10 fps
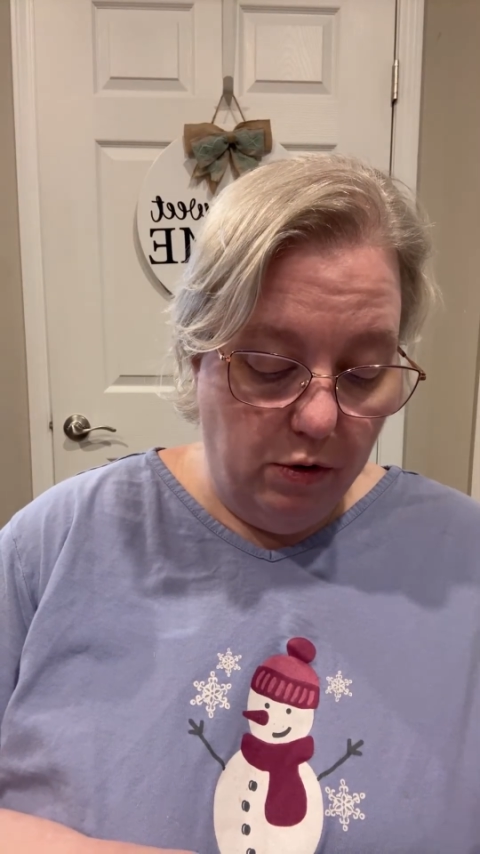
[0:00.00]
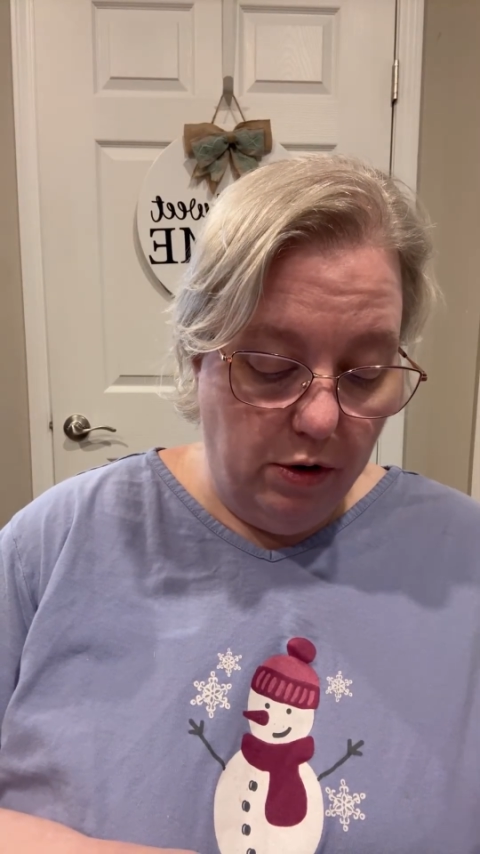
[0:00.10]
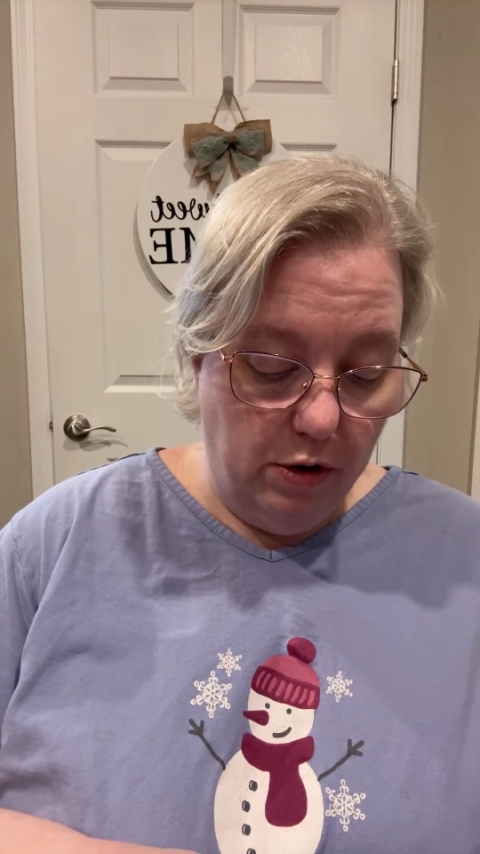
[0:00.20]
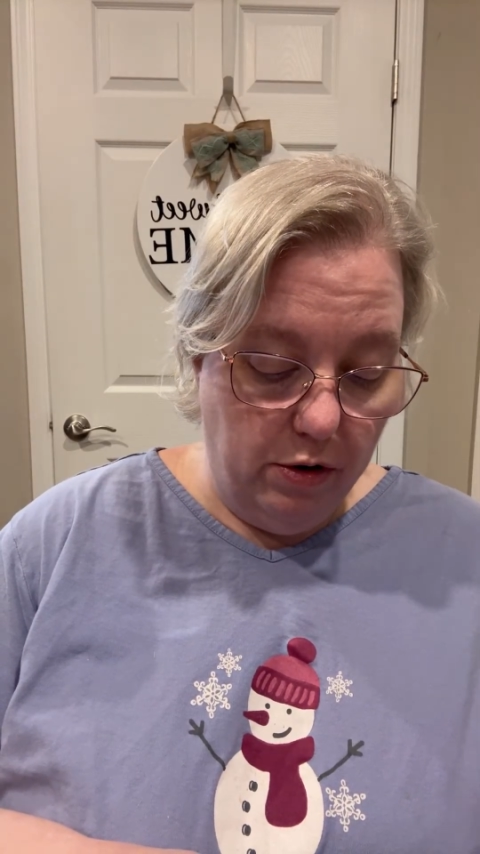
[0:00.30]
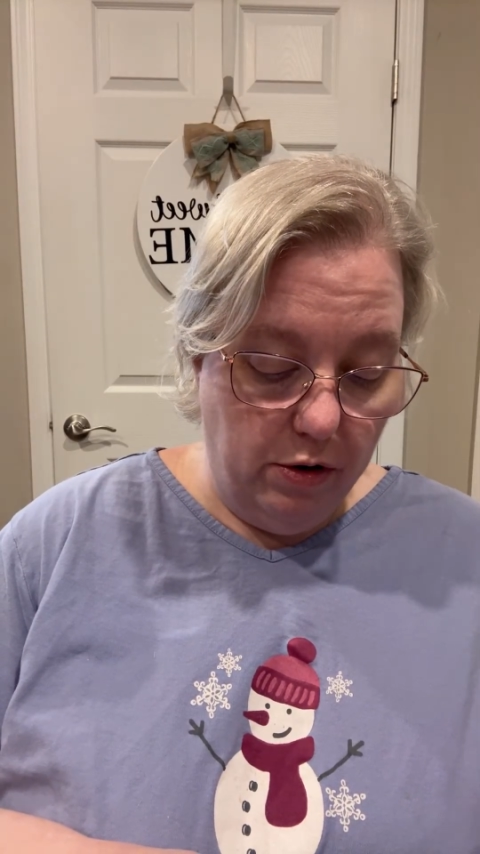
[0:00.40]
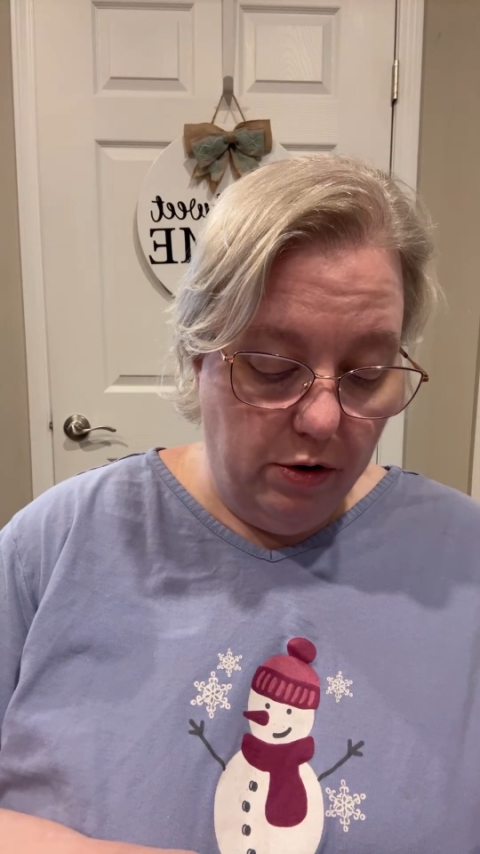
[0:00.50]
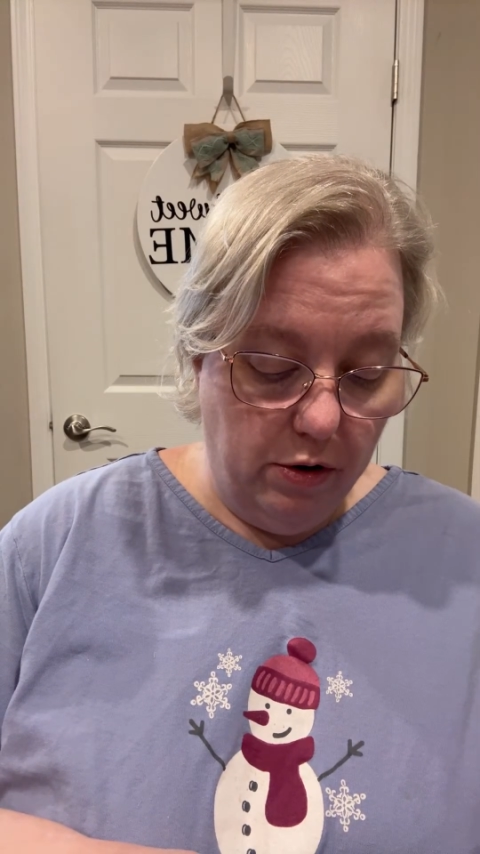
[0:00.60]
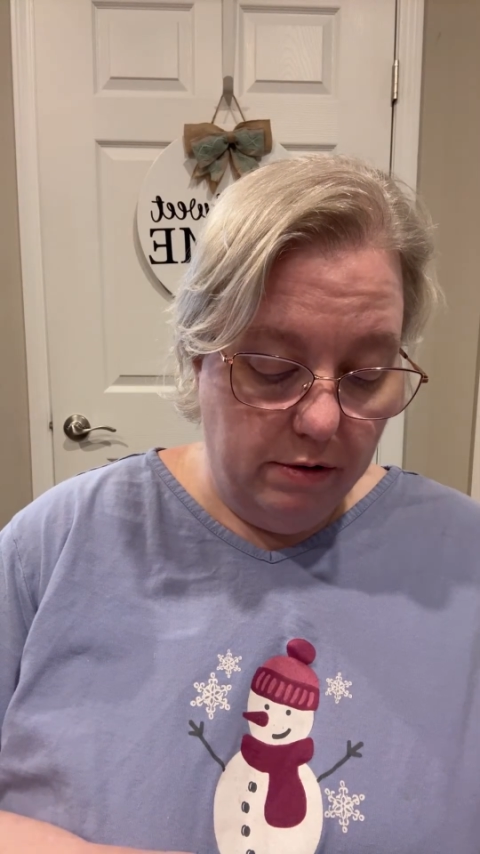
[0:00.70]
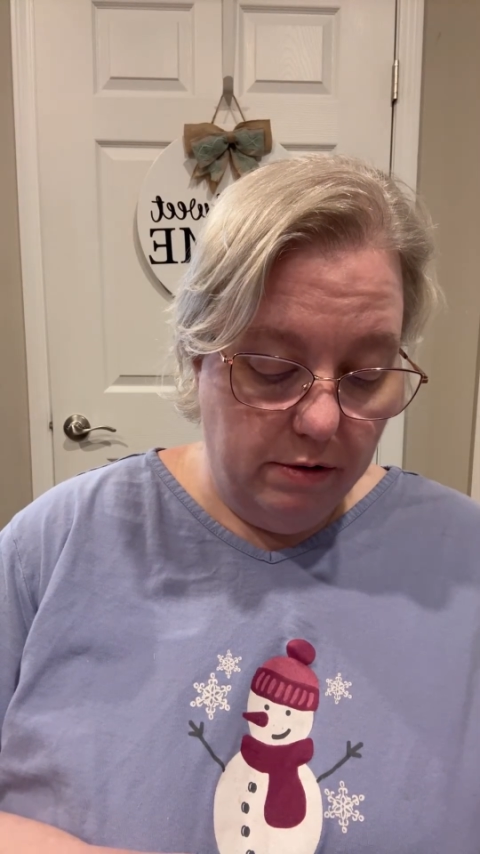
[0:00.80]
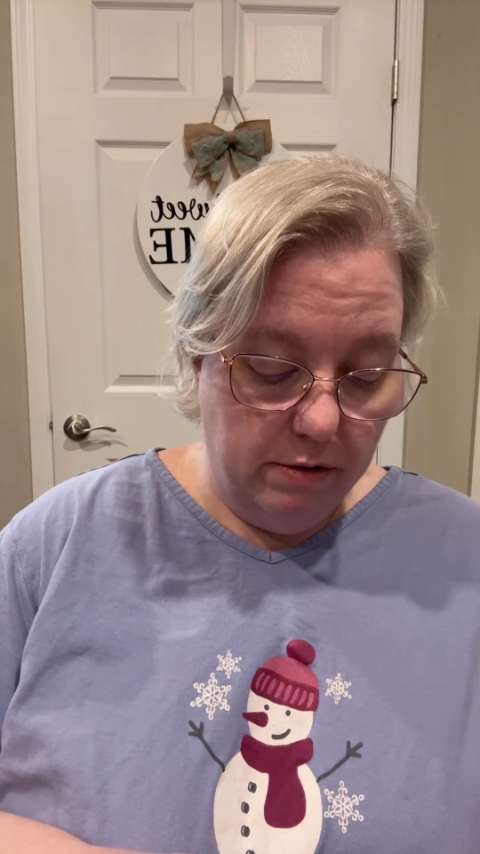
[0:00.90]
but we're
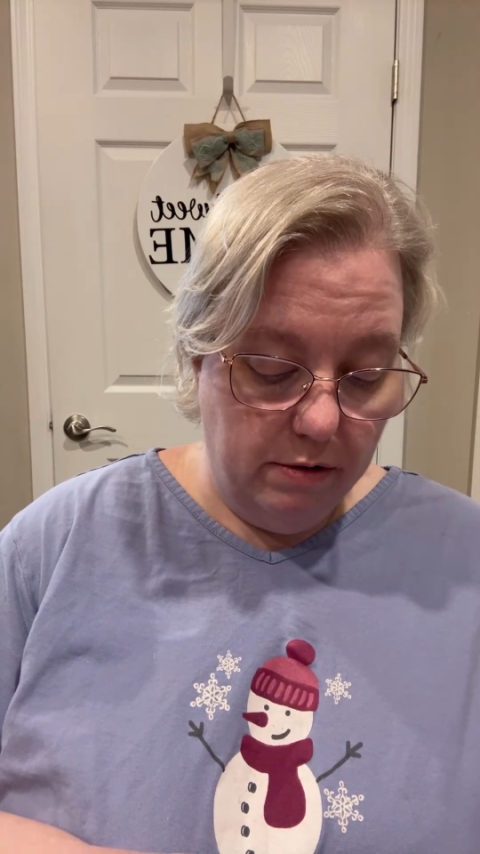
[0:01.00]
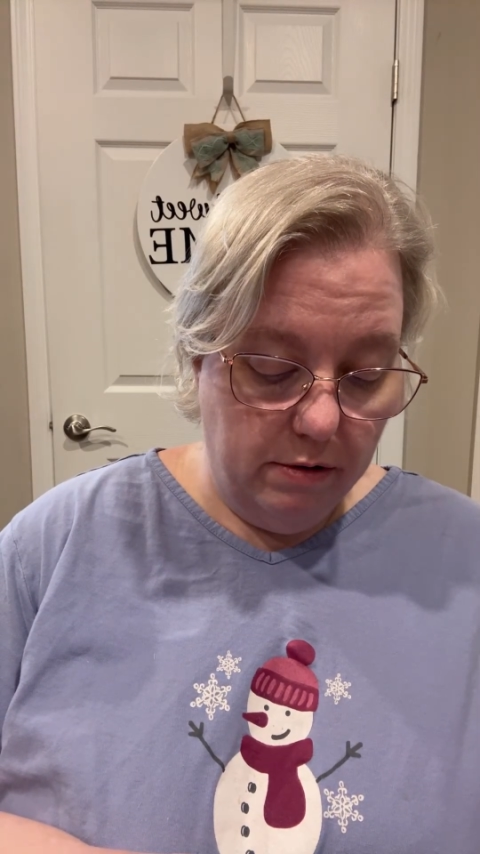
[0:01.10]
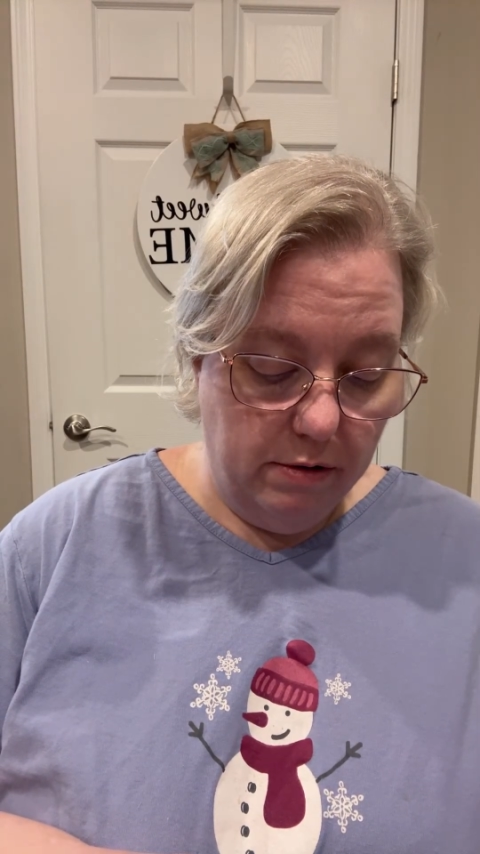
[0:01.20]
learning.